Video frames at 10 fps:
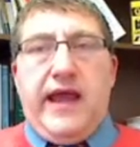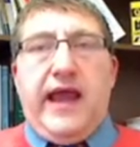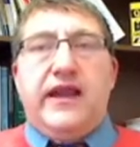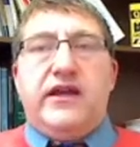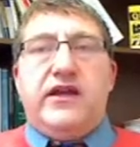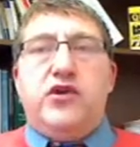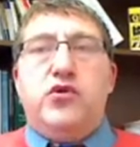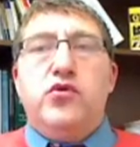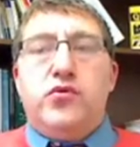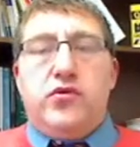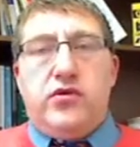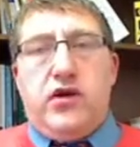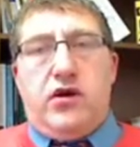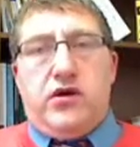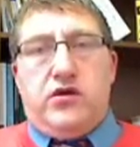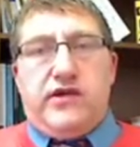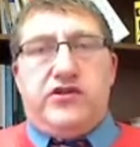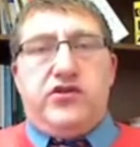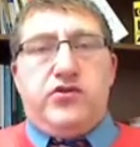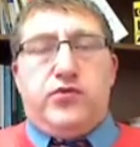and you are
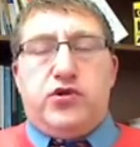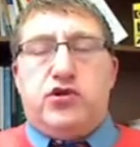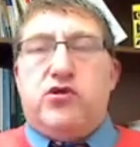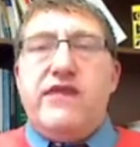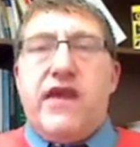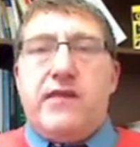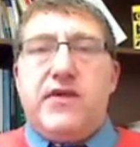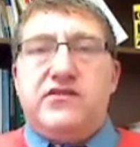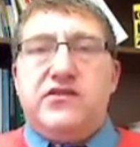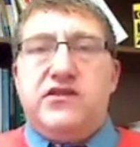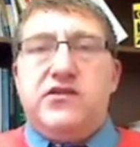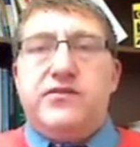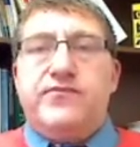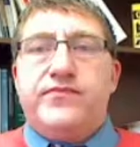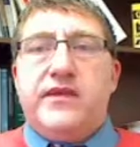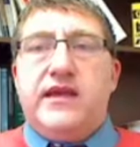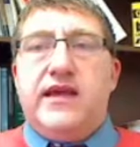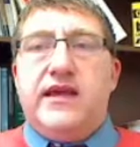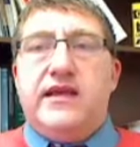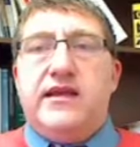going to portray that message
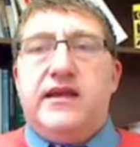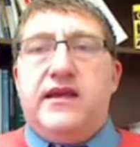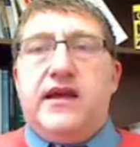in